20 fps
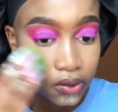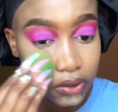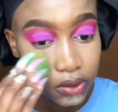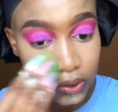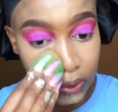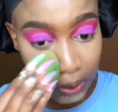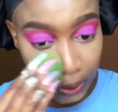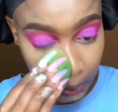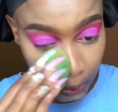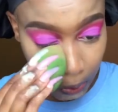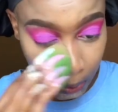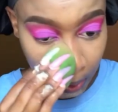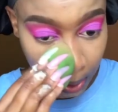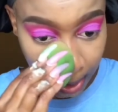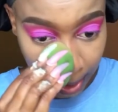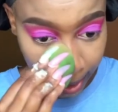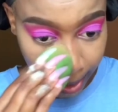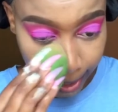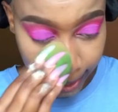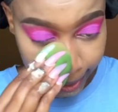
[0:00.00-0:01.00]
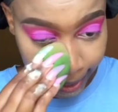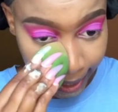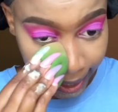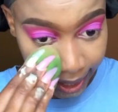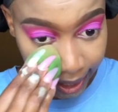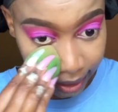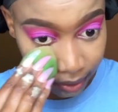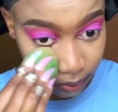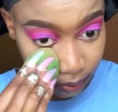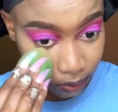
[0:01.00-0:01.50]
so
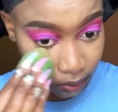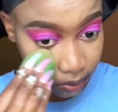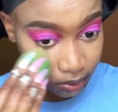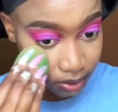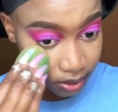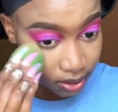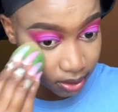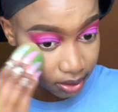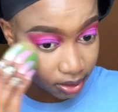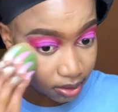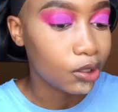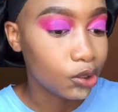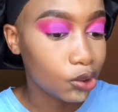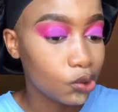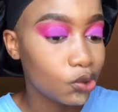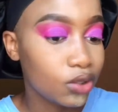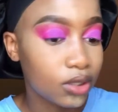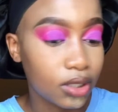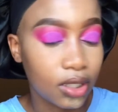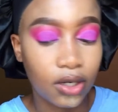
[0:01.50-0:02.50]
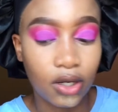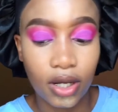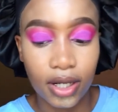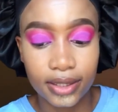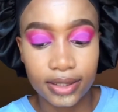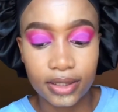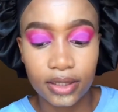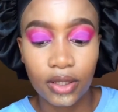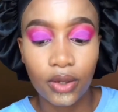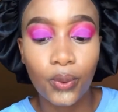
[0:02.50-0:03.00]
I don't use a
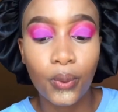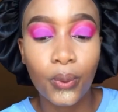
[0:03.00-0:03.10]
lot.